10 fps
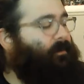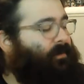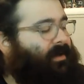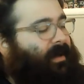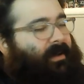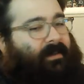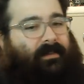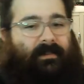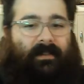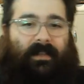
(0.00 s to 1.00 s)
it be
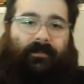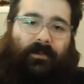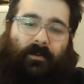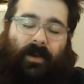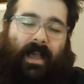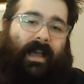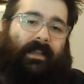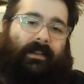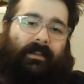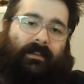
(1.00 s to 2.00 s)
nice if you
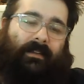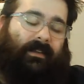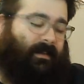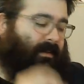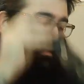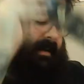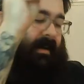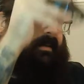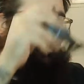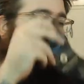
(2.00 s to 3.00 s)
had a
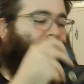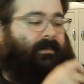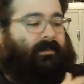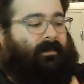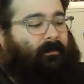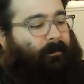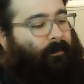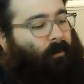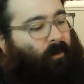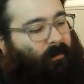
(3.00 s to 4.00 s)
nice
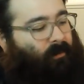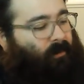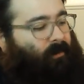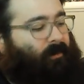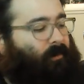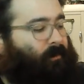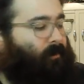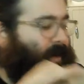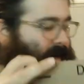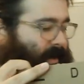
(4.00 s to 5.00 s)
portable
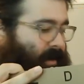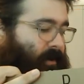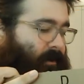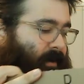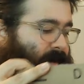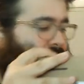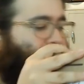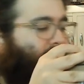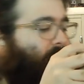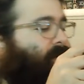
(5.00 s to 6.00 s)
radio
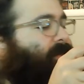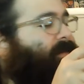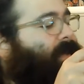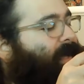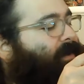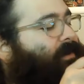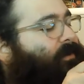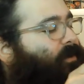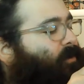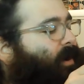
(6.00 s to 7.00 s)
that you could take out into the
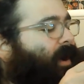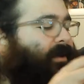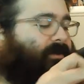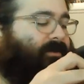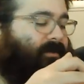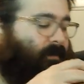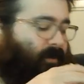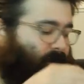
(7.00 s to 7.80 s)
garage when you're